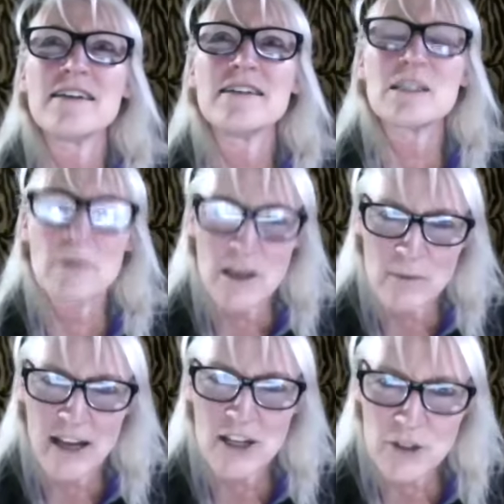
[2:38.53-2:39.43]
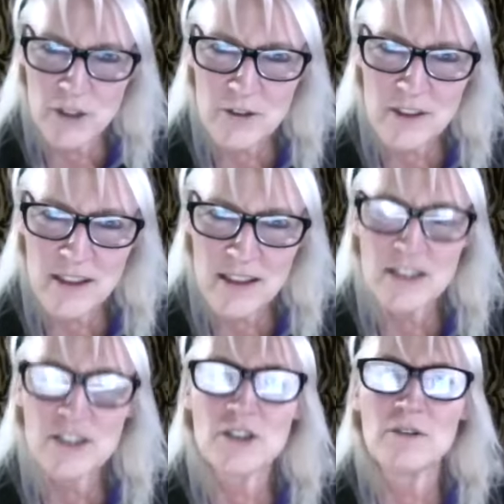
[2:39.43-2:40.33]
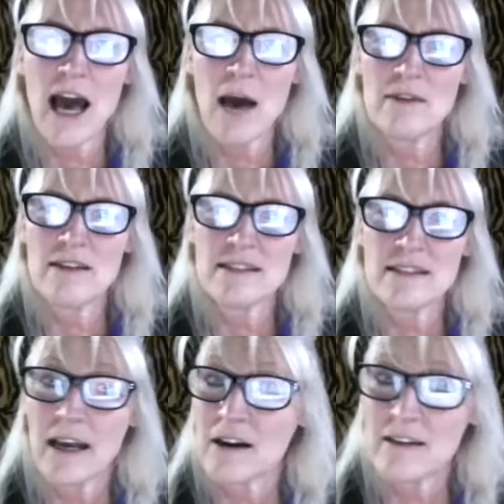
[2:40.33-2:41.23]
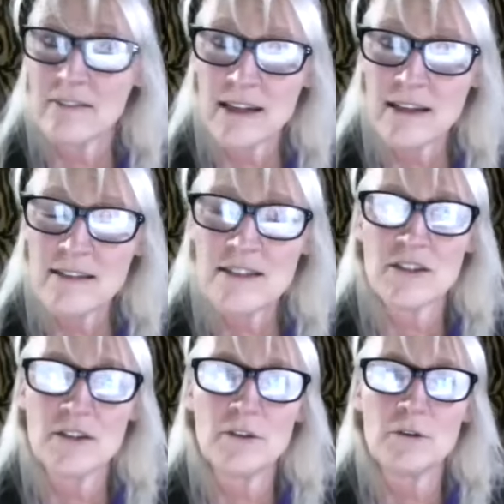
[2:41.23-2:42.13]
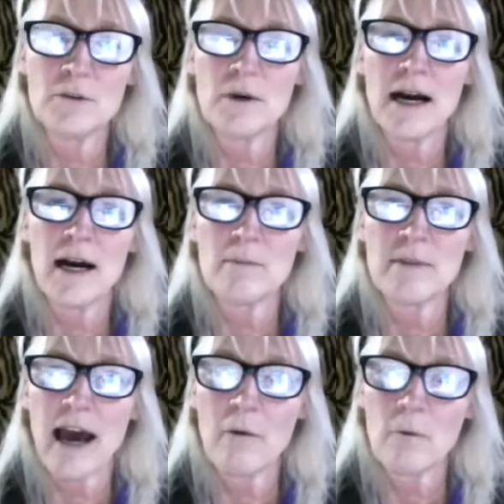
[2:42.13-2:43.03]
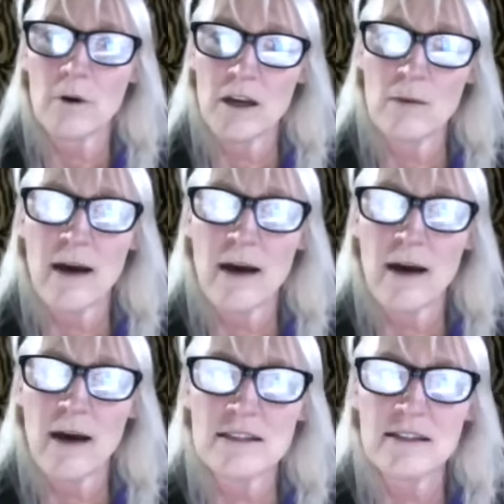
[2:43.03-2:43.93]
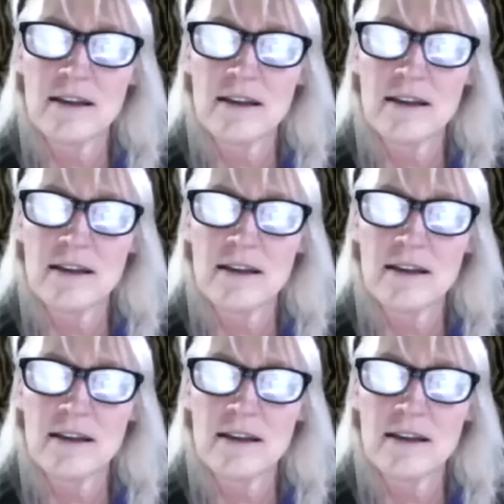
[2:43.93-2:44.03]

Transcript: speak my truth, to not be scared of it, to not worry about